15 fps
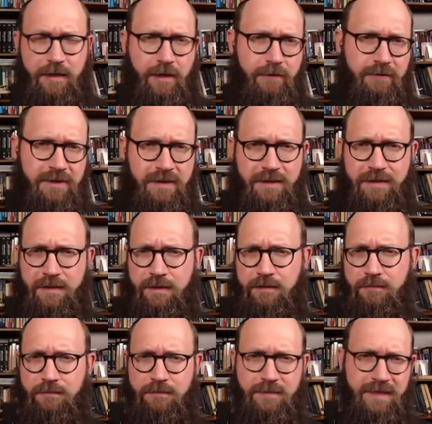and ghosts
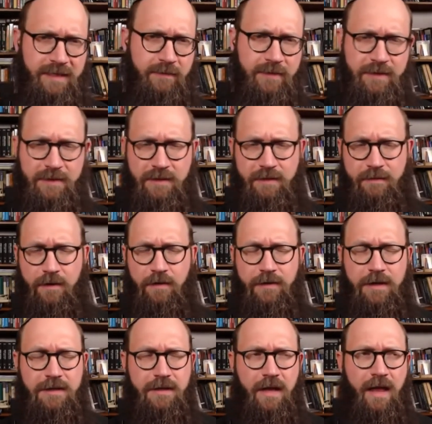and demons and
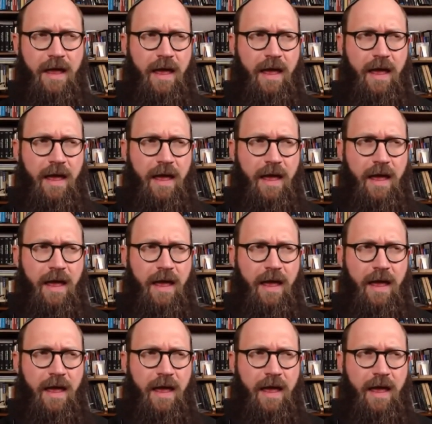all this,